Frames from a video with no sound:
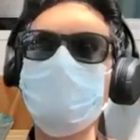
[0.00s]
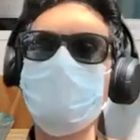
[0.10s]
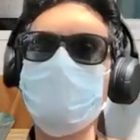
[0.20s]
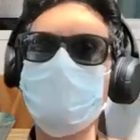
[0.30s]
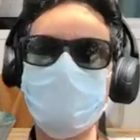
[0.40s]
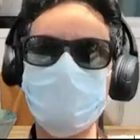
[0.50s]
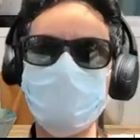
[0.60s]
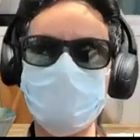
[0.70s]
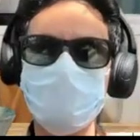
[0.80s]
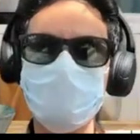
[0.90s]

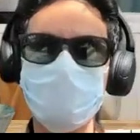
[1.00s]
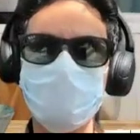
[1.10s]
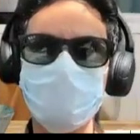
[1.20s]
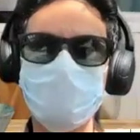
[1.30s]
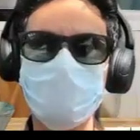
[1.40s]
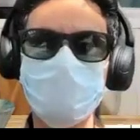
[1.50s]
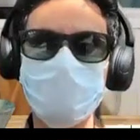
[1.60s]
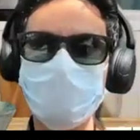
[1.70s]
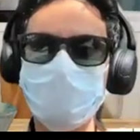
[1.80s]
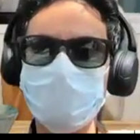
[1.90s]

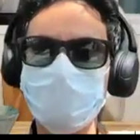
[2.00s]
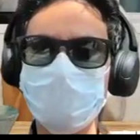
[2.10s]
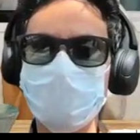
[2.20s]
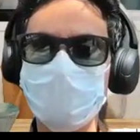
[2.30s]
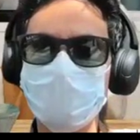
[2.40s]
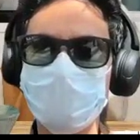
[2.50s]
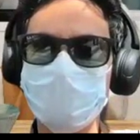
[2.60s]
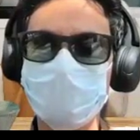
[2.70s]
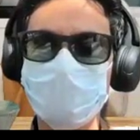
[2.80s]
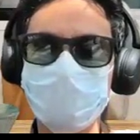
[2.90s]

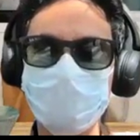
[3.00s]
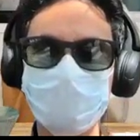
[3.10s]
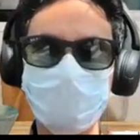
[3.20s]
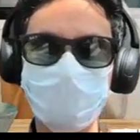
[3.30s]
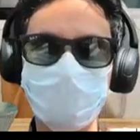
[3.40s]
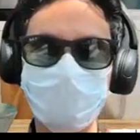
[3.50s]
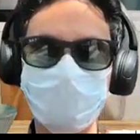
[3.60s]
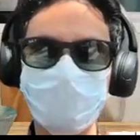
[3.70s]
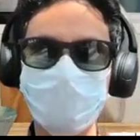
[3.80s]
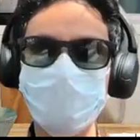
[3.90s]

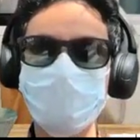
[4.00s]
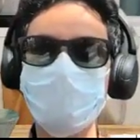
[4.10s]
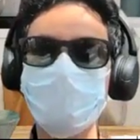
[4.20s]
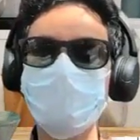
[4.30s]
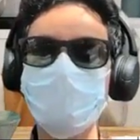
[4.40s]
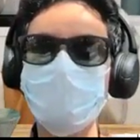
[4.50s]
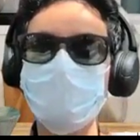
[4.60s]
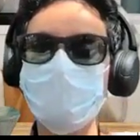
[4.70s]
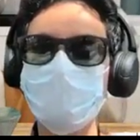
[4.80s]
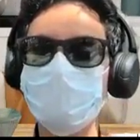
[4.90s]

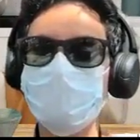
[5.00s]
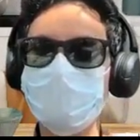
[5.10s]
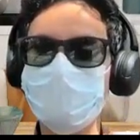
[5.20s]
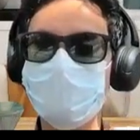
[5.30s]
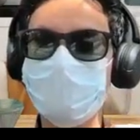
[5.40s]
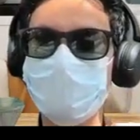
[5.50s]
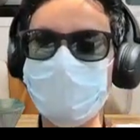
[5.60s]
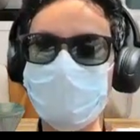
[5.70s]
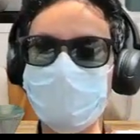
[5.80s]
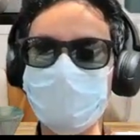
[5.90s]

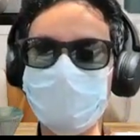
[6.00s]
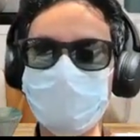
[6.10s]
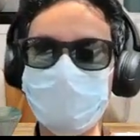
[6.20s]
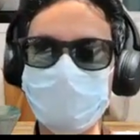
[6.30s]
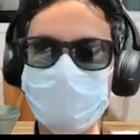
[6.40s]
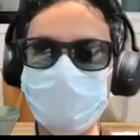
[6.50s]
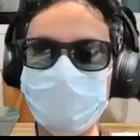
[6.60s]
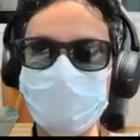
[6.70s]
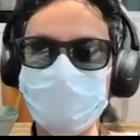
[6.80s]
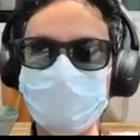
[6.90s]

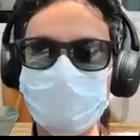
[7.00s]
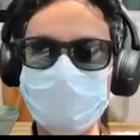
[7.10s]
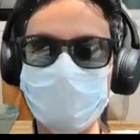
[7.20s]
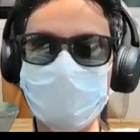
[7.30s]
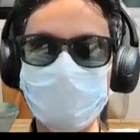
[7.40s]
(silent)